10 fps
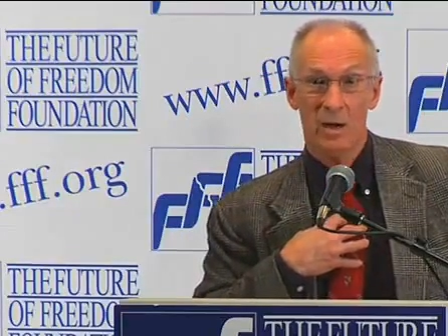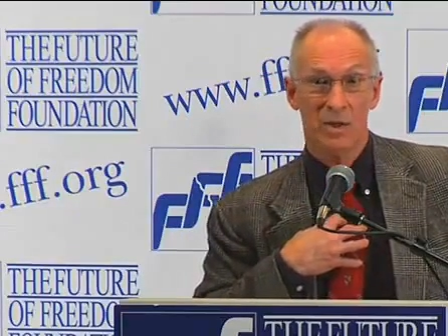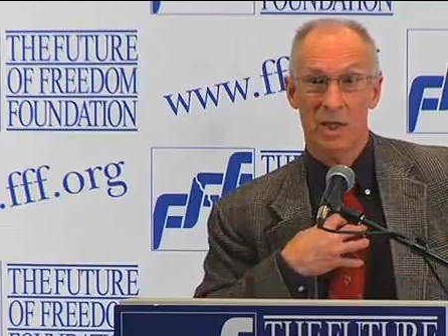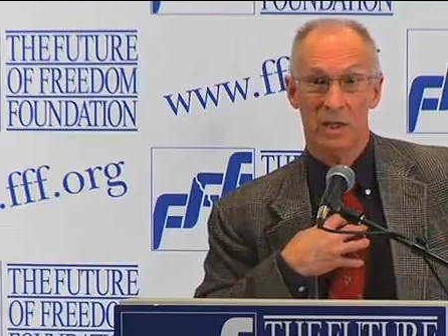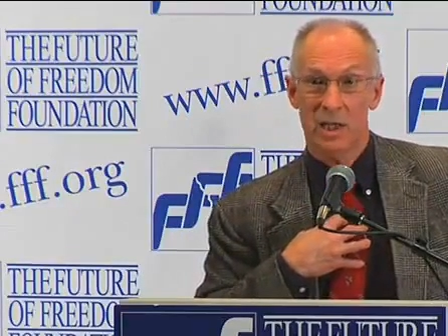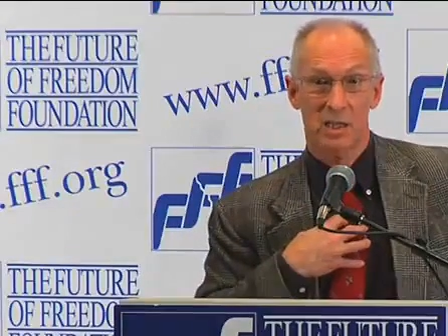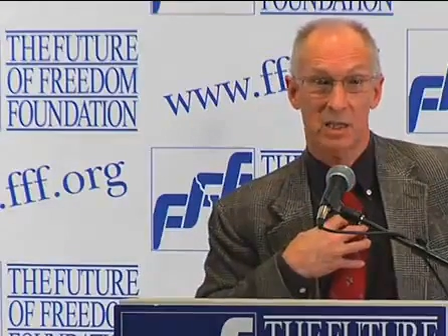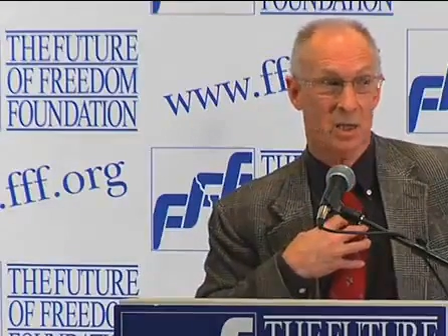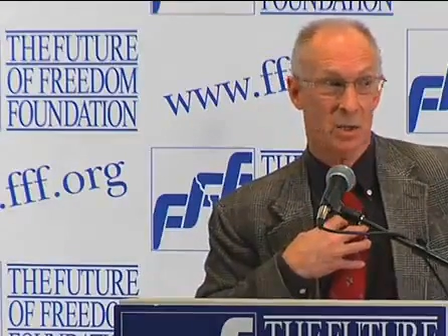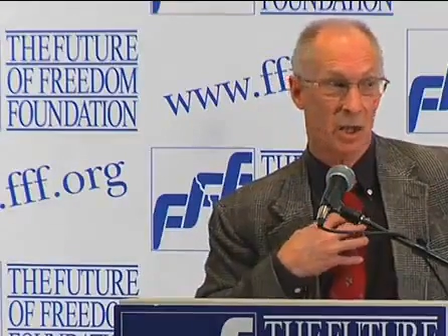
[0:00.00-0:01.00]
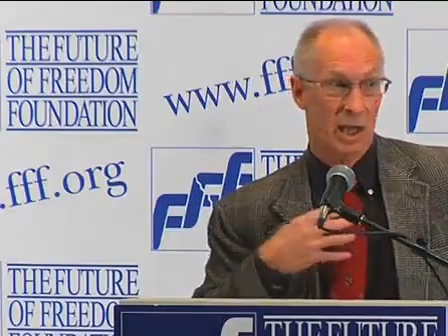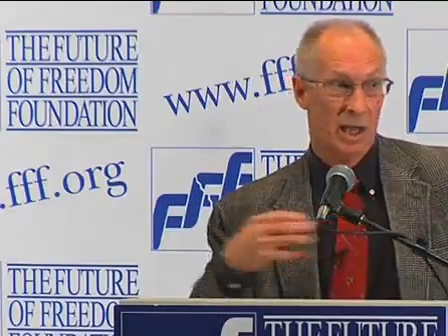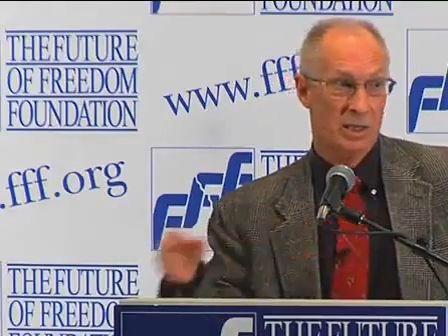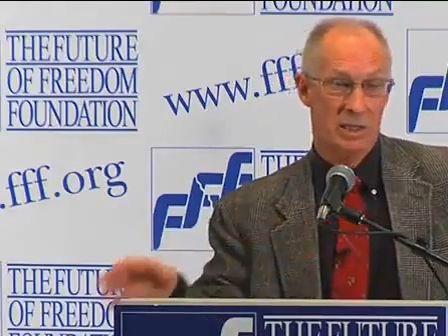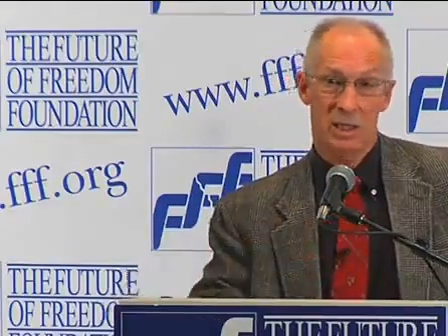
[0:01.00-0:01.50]
I don't think that's a total
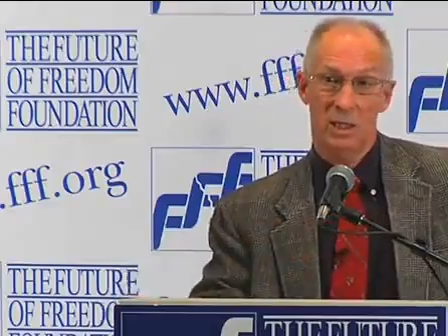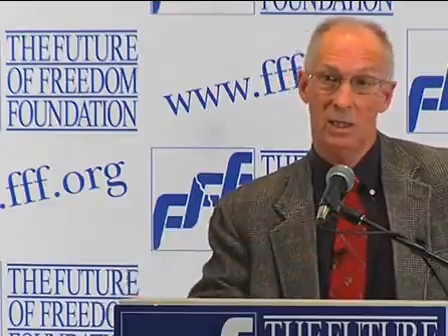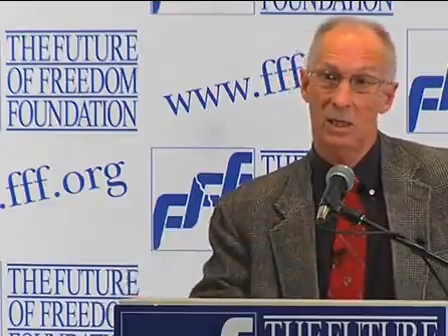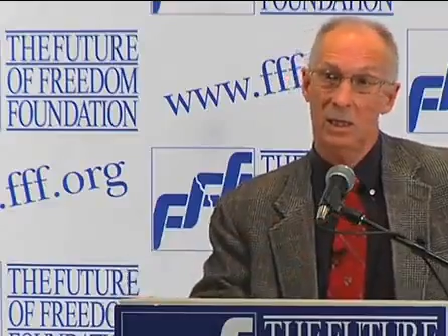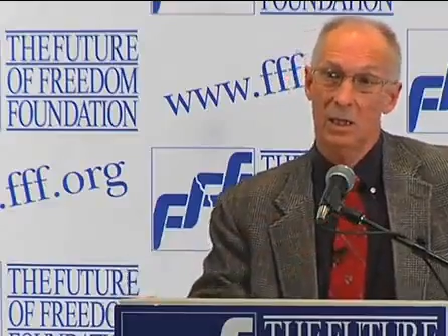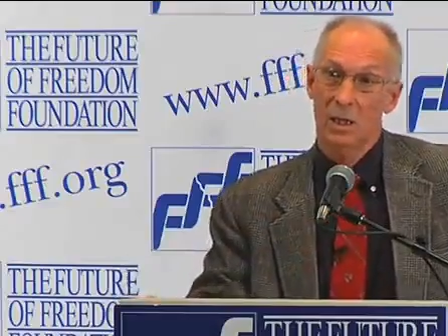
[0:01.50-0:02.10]
accident.